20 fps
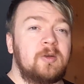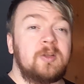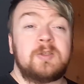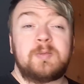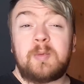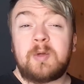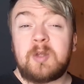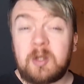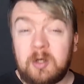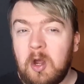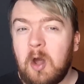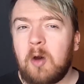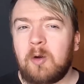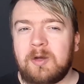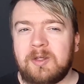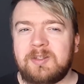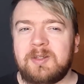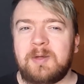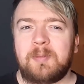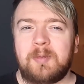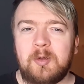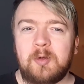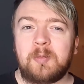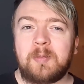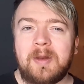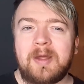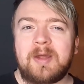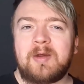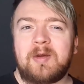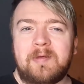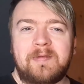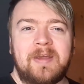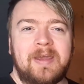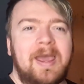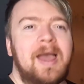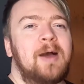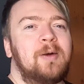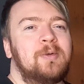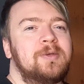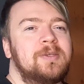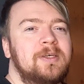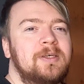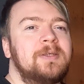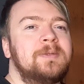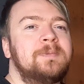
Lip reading: but you're known as a blue player if you counter.